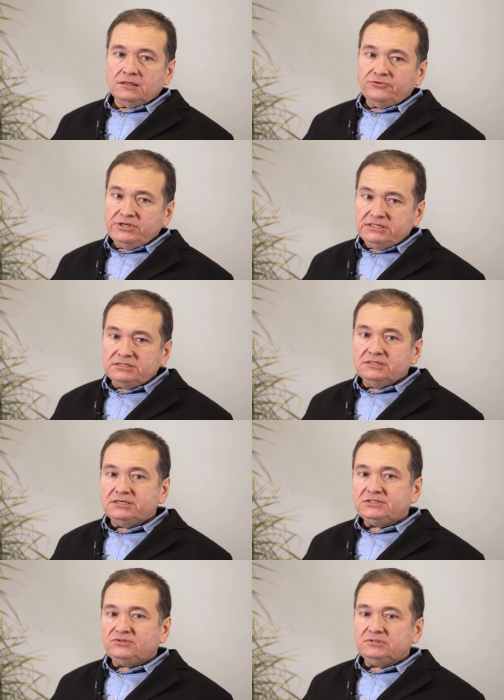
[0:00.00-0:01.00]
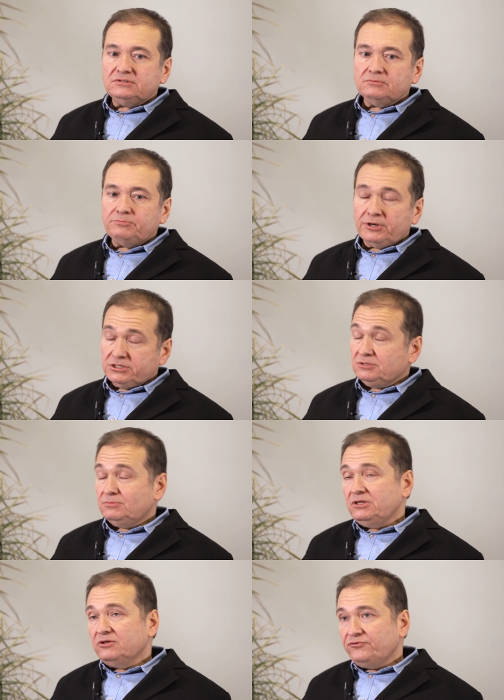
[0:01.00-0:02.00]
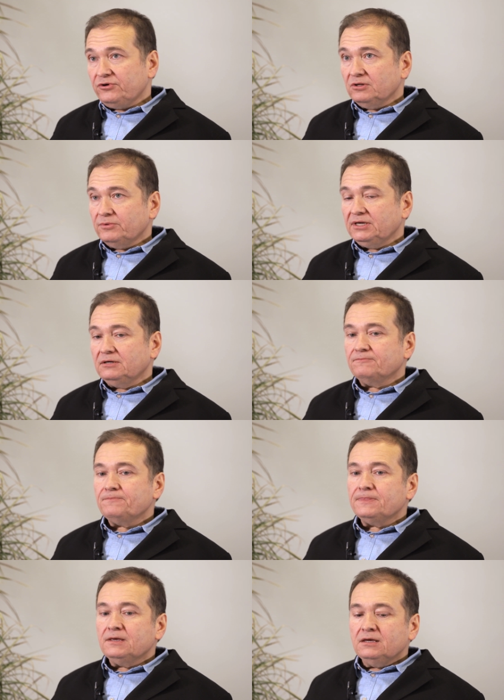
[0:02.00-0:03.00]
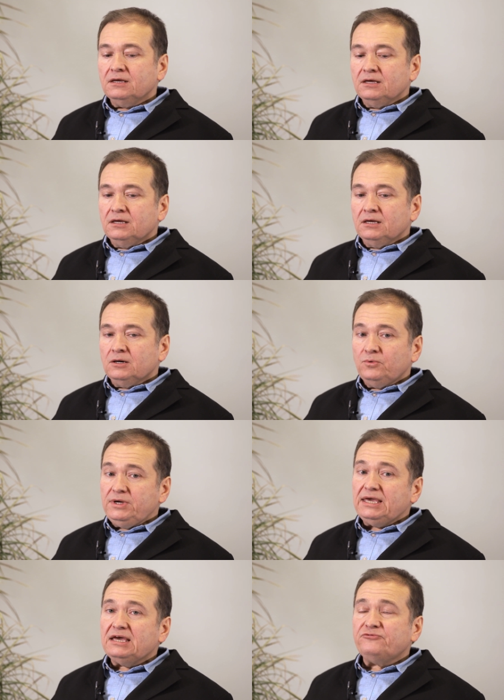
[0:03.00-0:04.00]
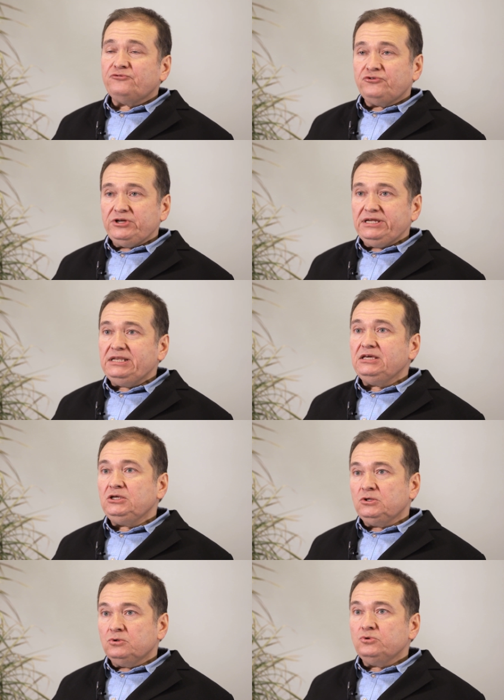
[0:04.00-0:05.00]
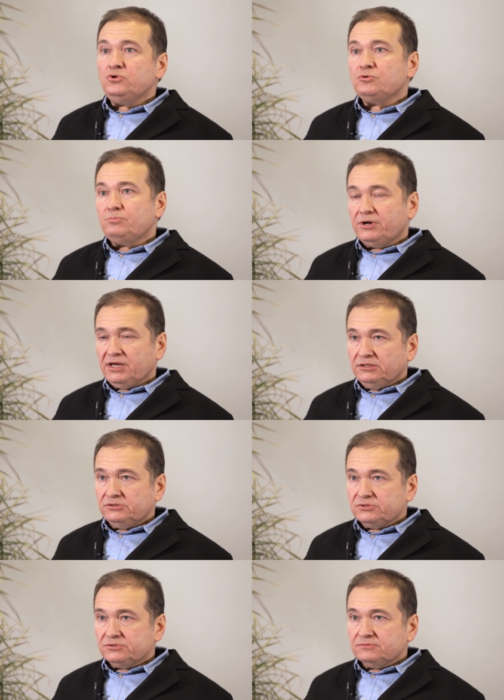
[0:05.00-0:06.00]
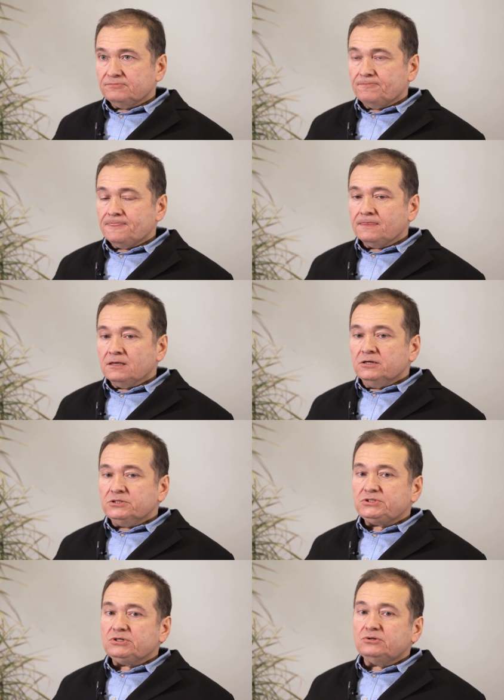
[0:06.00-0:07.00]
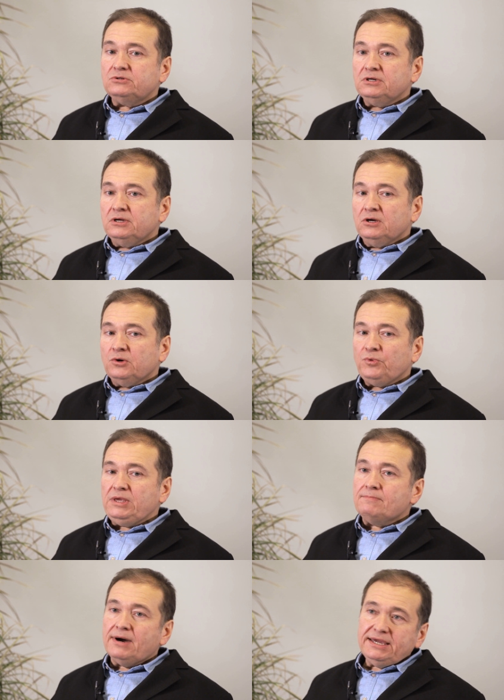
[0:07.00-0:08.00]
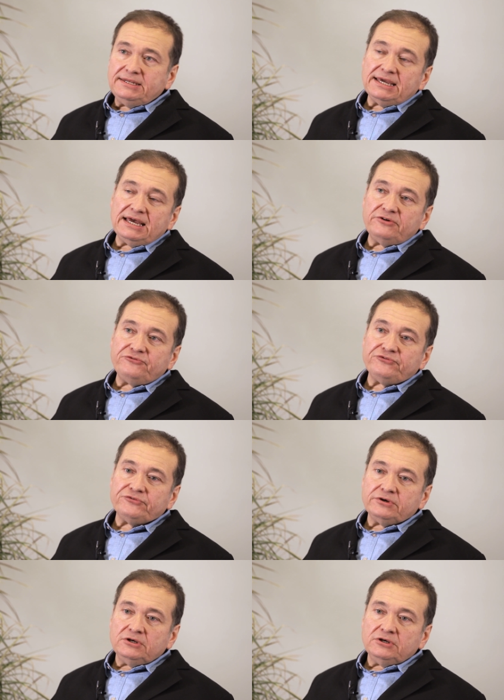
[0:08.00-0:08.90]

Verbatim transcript: The reason is possibly the following. We have really huge brains. So we might have